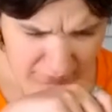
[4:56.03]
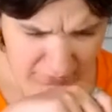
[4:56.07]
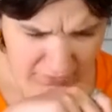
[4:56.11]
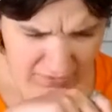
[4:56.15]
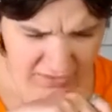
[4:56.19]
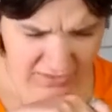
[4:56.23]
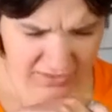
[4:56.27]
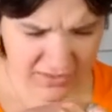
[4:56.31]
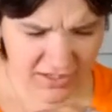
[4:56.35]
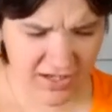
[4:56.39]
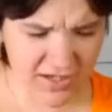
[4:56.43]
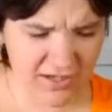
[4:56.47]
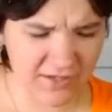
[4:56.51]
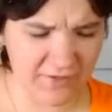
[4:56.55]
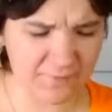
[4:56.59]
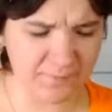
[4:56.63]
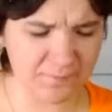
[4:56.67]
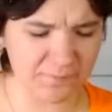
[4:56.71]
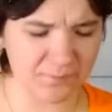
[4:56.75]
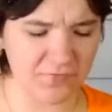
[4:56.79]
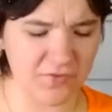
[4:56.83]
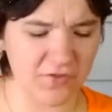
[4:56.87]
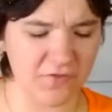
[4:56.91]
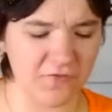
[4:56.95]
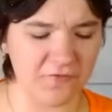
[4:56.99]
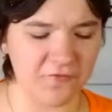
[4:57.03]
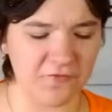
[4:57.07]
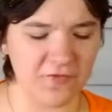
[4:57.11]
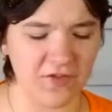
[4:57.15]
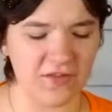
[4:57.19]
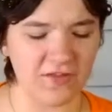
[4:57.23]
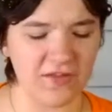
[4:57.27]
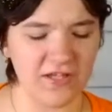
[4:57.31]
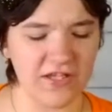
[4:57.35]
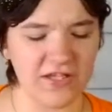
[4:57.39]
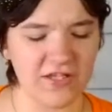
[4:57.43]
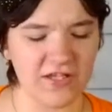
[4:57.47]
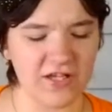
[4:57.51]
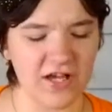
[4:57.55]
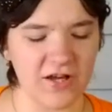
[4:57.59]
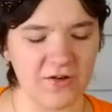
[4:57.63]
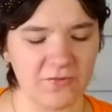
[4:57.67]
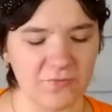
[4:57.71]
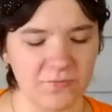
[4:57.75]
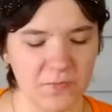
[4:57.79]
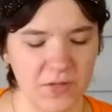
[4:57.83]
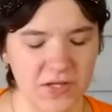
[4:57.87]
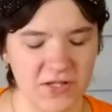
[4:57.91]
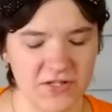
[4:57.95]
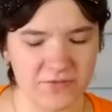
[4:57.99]
It kind of, the filling kind
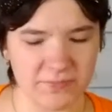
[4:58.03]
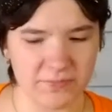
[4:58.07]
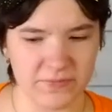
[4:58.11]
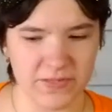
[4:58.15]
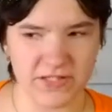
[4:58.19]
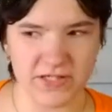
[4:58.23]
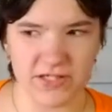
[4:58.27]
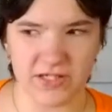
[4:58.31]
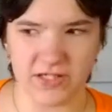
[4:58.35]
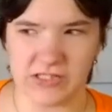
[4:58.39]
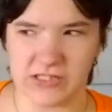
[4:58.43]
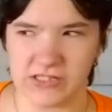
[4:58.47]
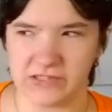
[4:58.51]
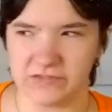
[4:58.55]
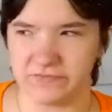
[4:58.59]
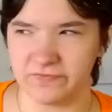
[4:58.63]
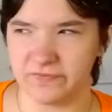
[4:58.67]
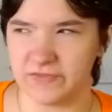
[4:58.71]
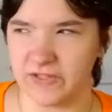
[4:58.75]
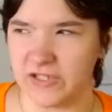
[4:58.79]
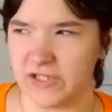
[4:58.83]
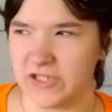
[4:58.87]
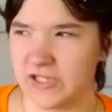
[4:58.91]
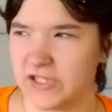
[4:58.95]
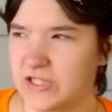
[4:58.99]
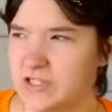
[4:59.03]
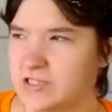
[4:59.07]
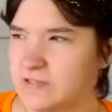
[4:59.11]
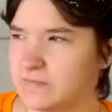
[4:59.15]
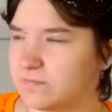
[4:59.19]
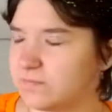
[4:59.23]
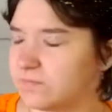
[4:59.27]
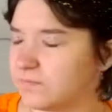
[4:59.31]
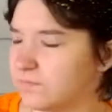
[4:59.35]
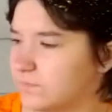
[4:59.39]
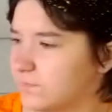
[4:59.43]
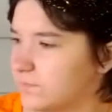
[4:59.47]
of reminds me of, um,